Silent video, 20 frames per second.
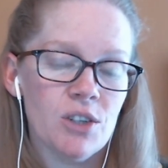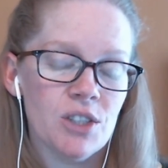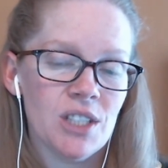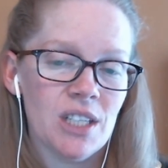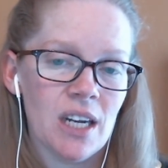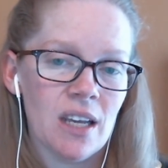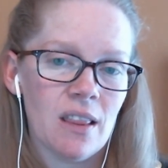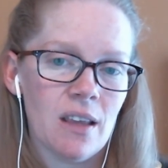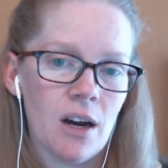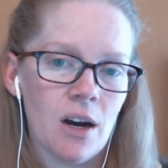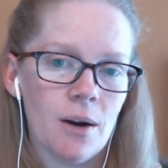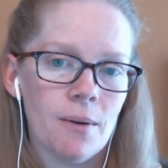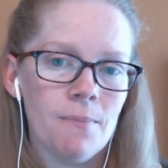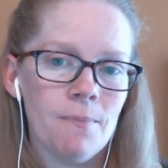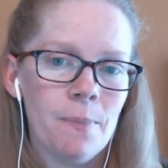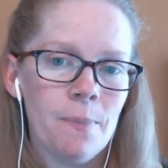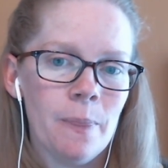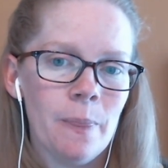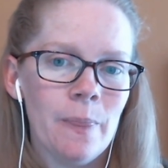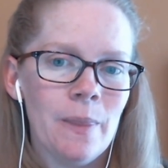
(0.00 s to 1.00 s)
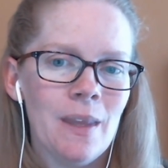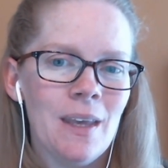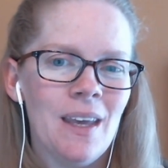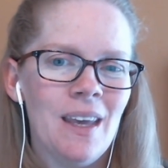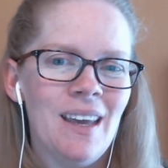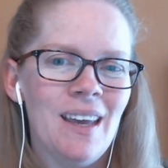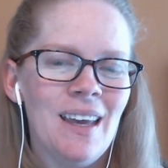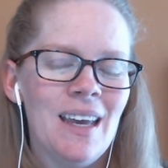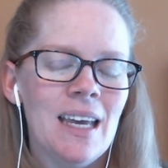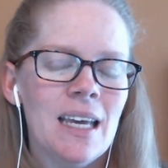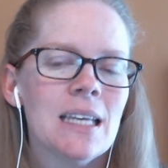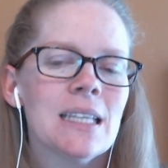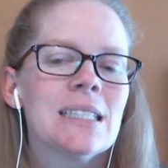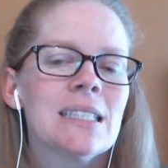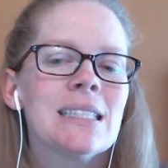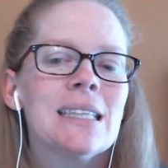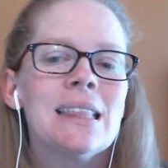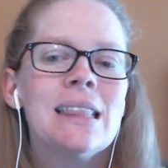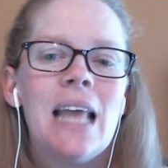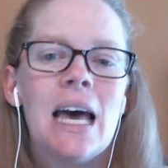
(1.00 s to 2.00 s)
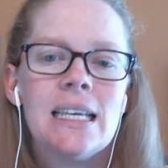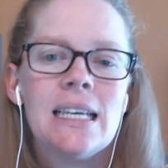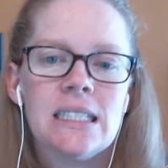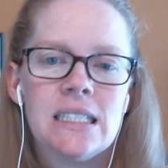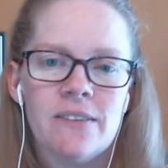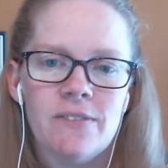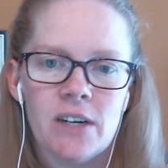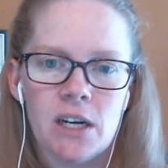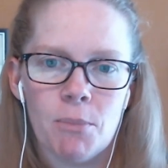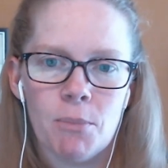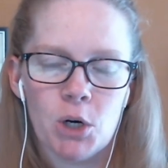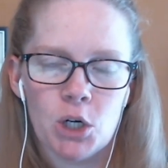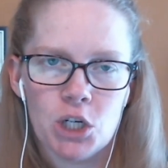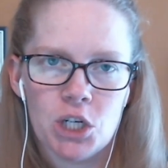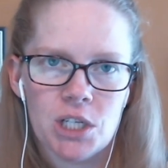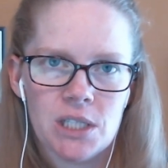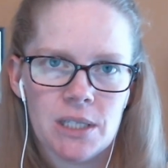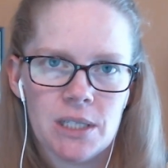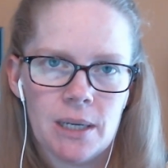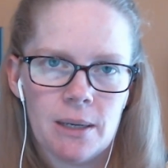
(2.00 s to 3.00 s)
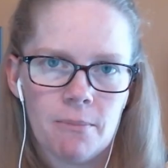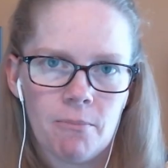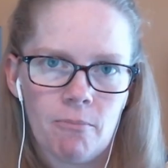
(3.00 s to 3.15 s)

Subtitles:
sitting there, it's less of an emergency.